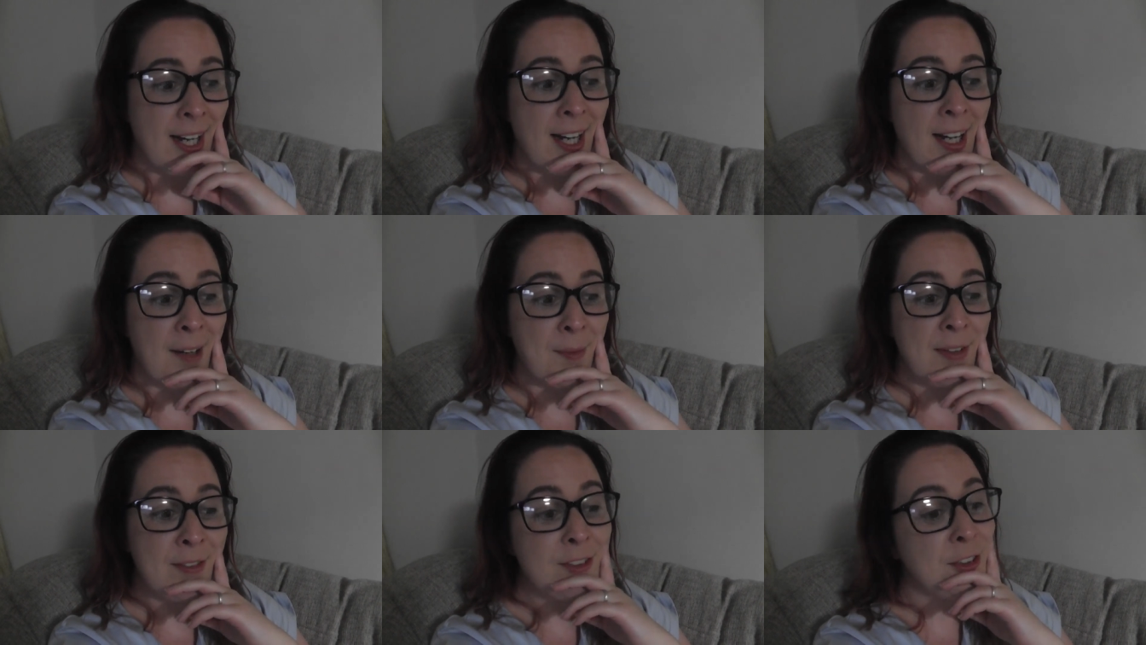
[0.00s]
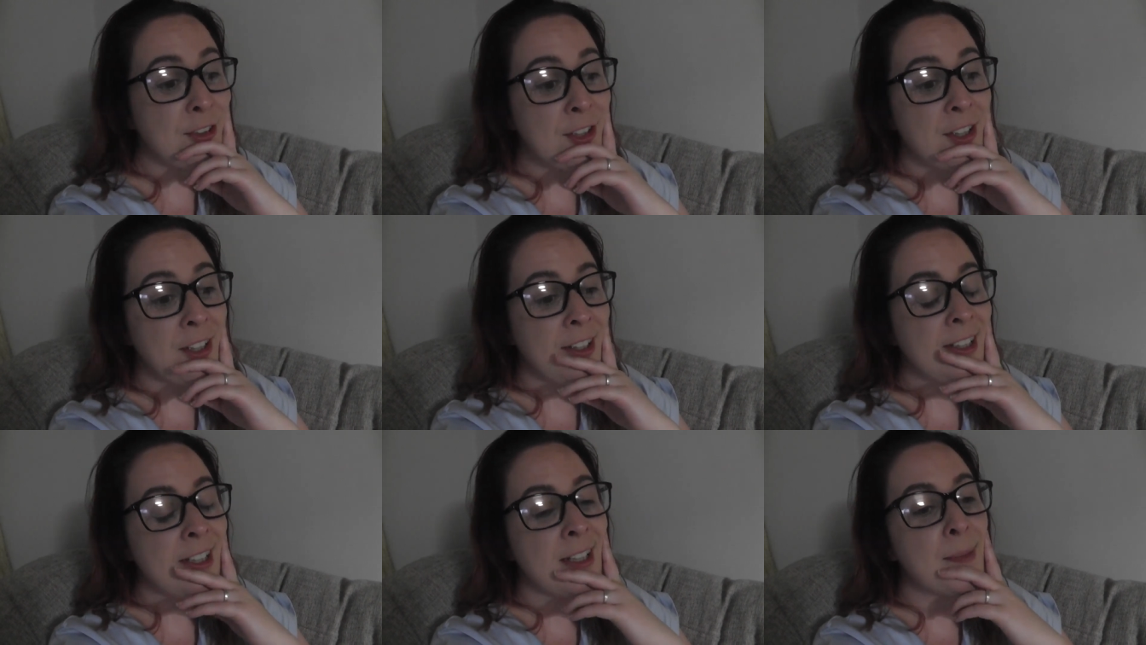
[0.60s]
And we've just
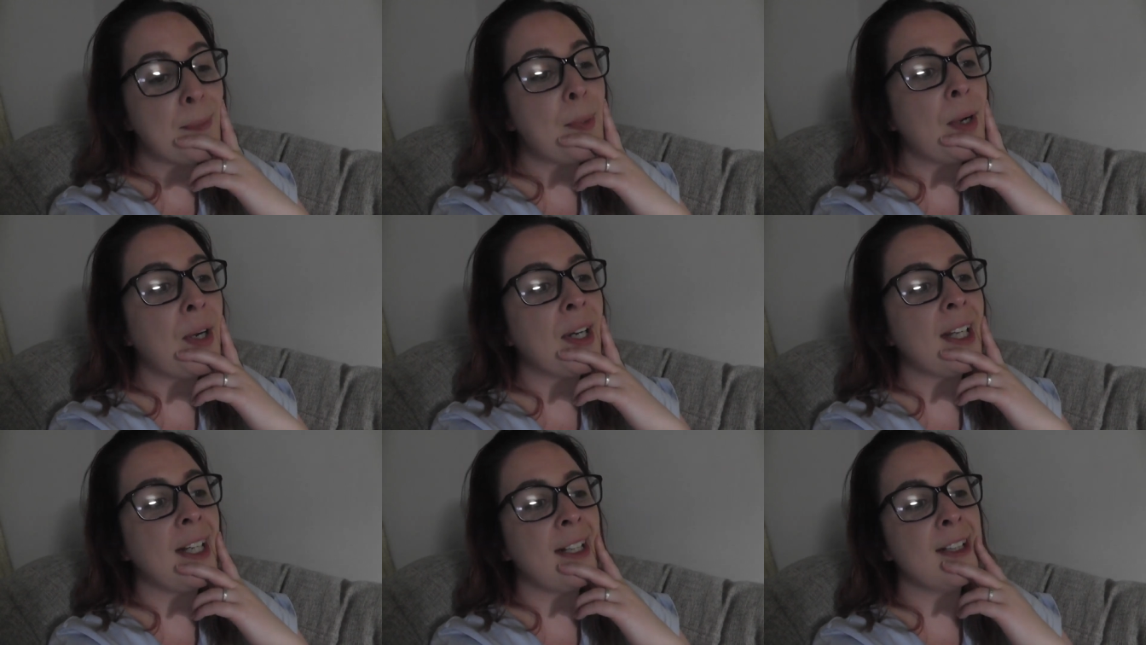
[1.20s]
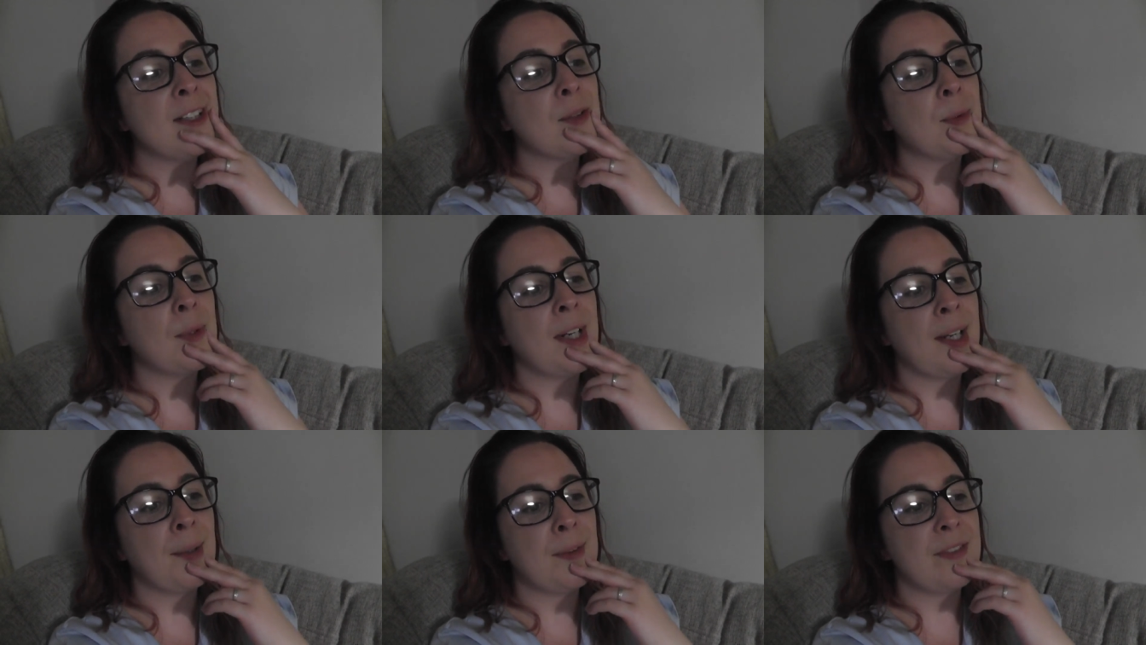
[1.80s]
got to the point
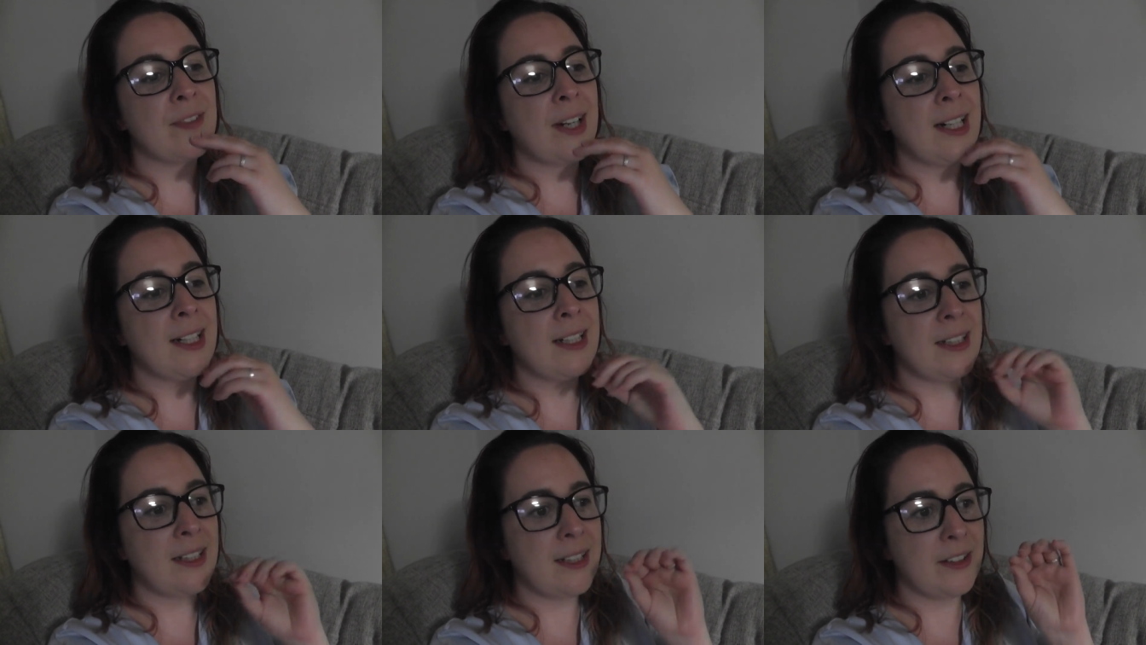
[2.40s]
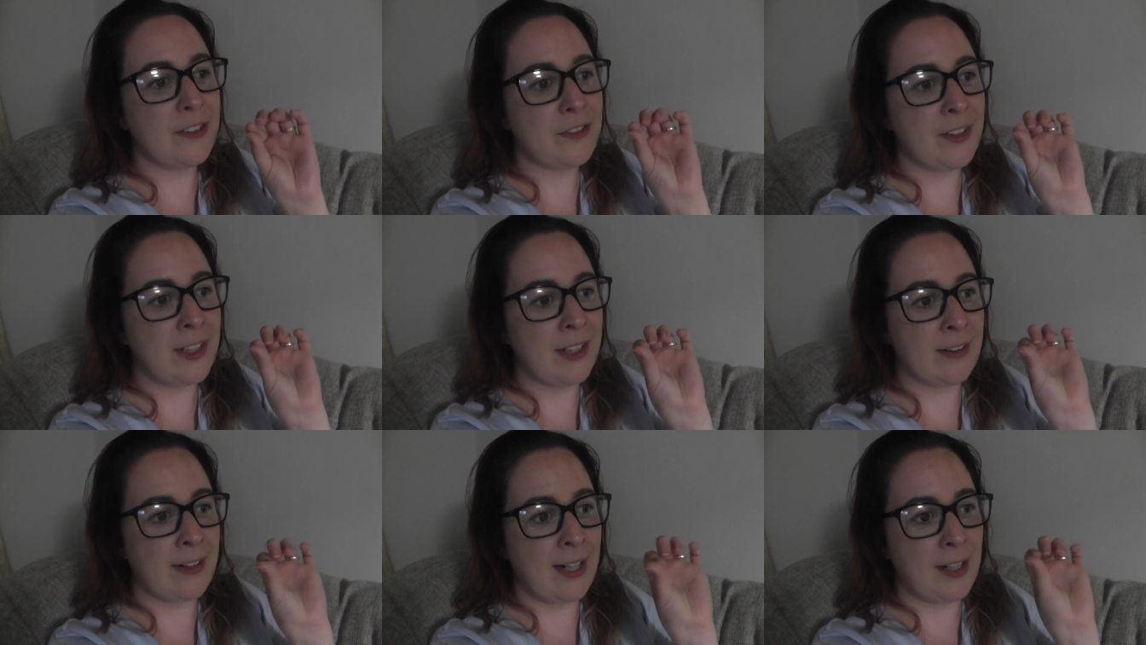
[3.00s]
where we finally
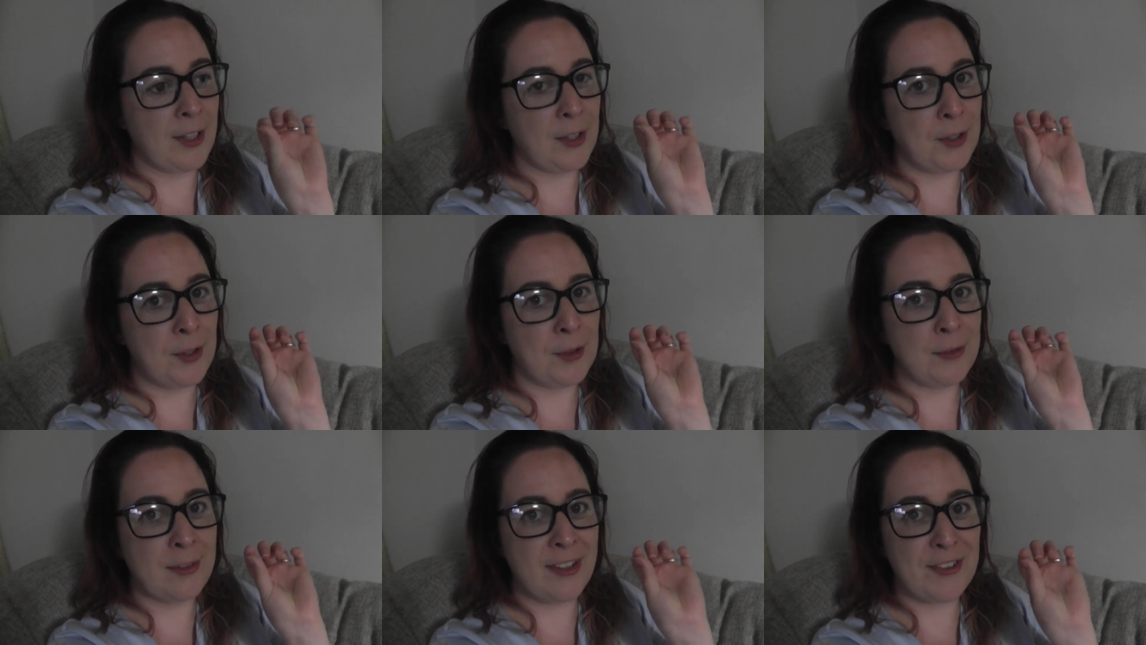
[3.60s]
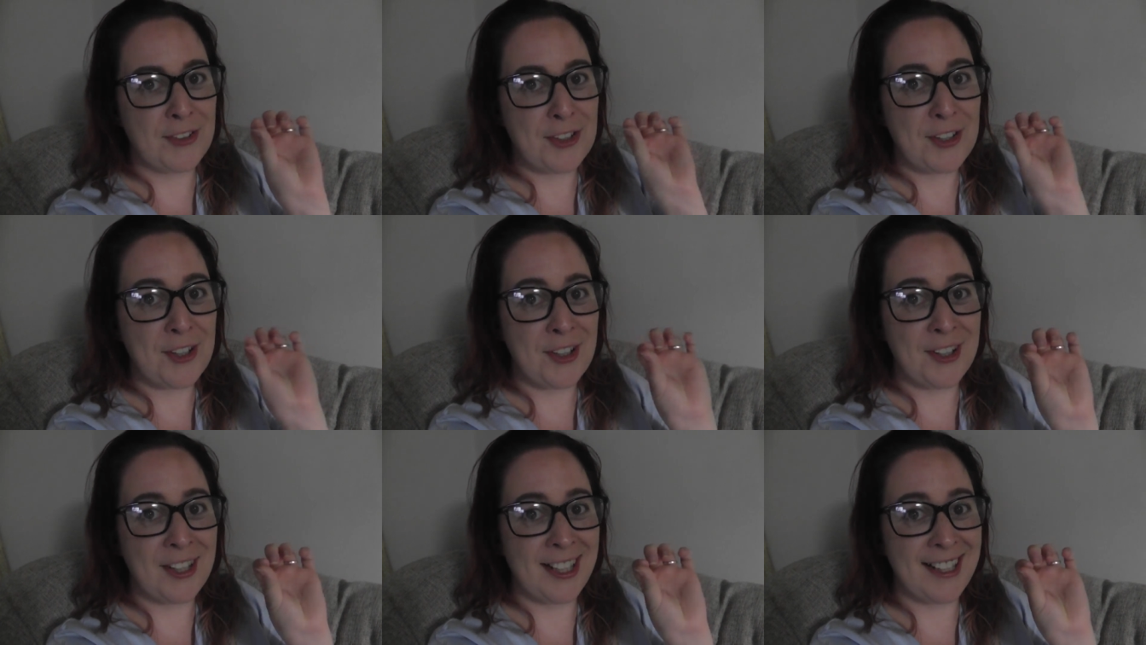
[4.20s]
figure out who River
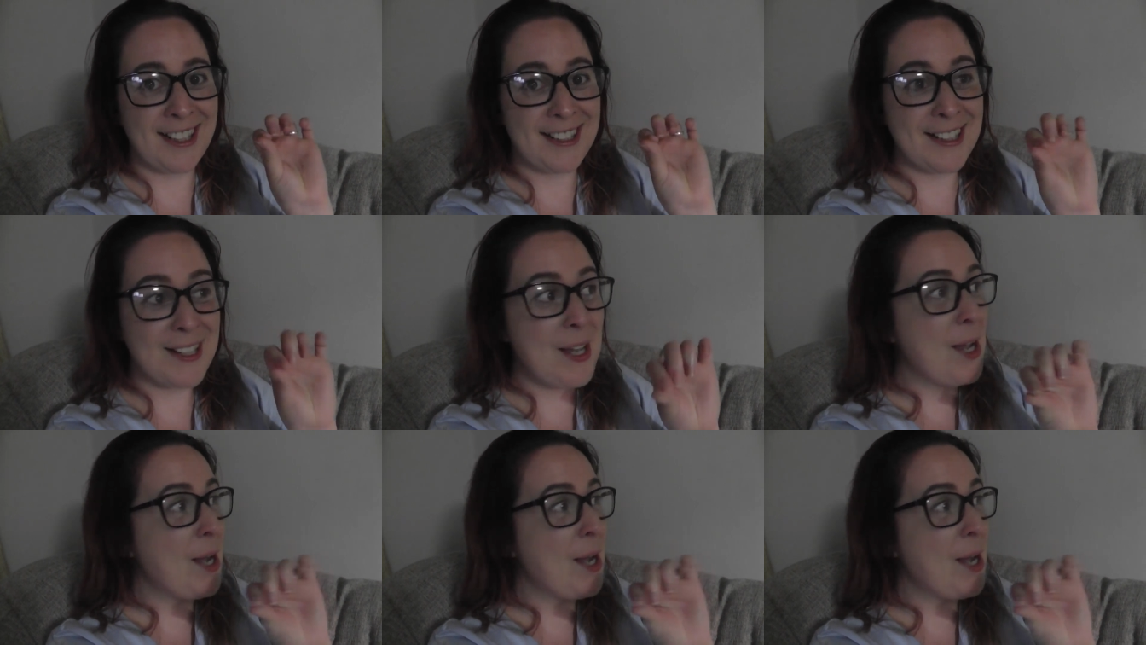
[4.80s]
Song is,